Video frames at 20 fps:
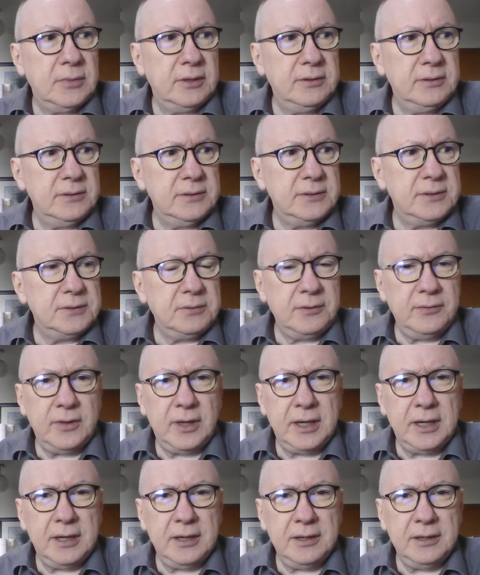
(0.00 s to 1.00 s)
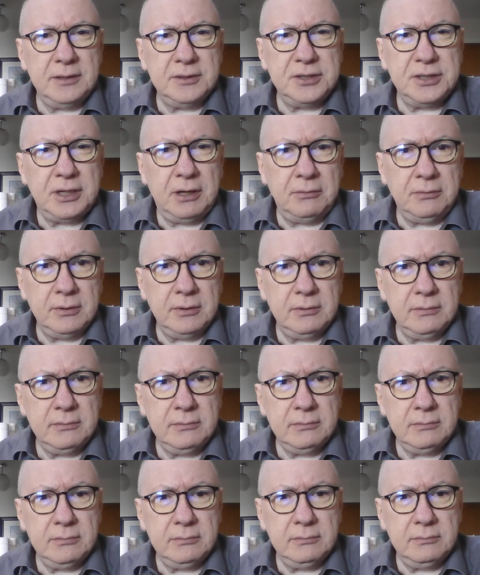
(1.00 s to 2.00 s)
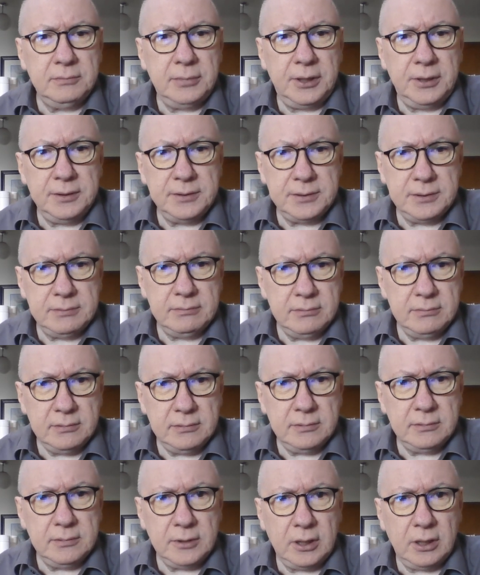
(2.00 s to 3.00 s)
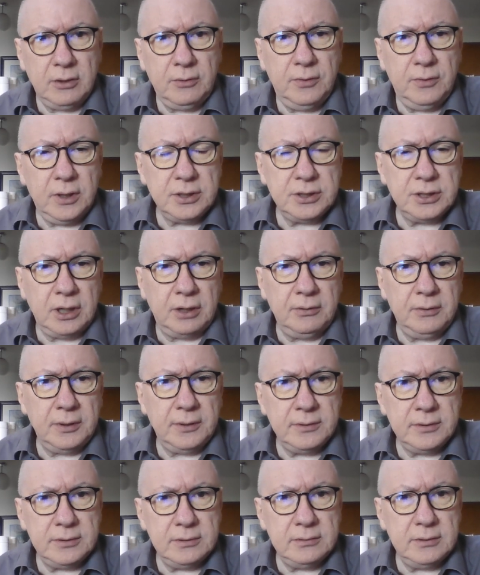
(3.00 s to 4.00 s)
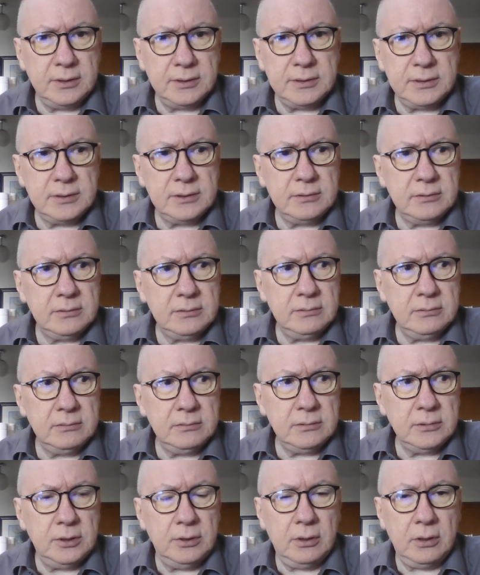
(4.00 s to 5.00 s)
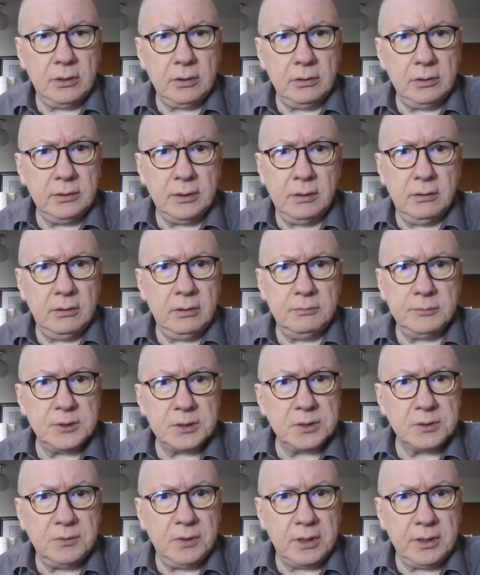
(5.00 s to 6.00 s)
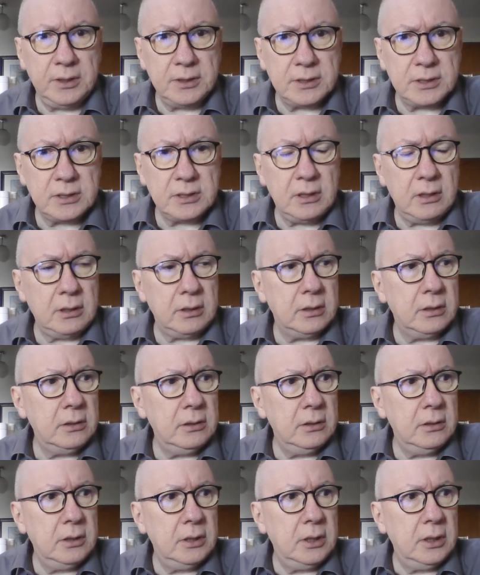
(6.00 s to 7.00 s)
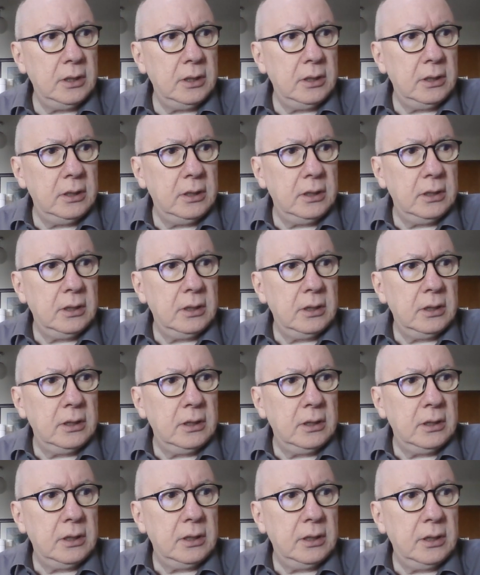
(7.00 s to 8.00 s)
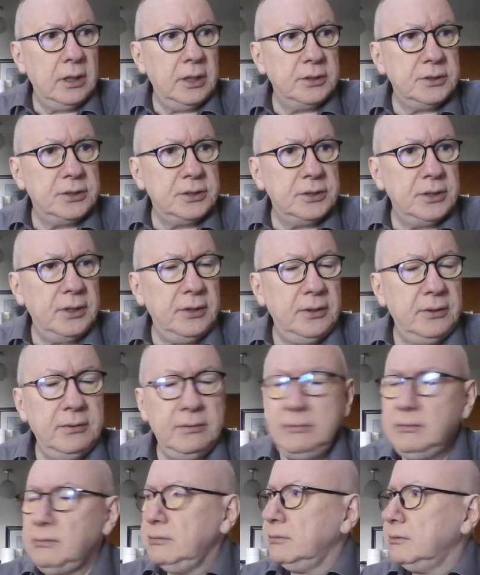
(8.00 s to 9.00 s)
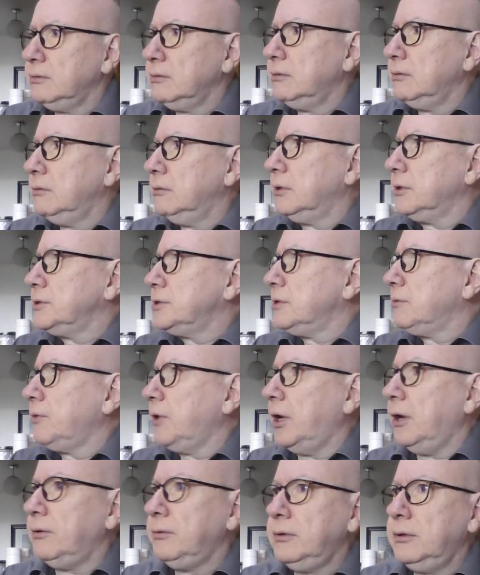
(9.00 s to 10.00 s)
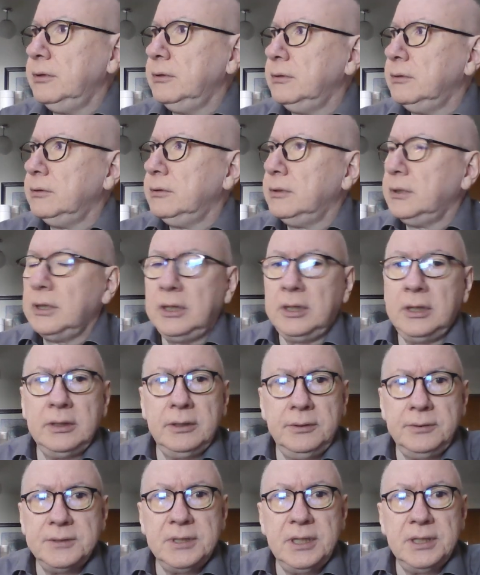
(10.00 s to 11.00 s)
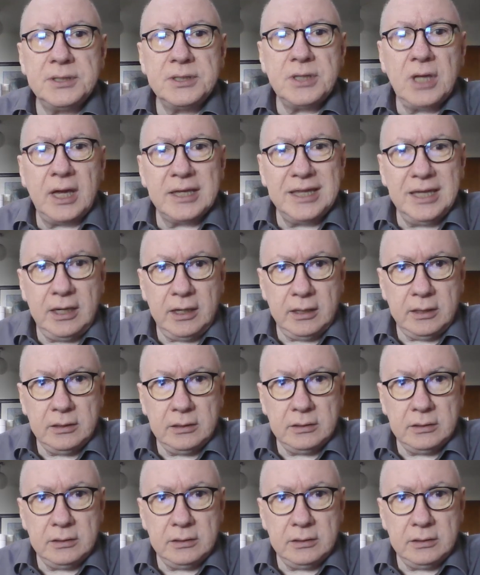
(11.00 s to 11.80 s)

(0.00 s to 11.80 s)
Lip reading: sort of like a shout, but it's a quick shout. It's gone almost as quickly as it started. And she looks around, and Lucy is not there.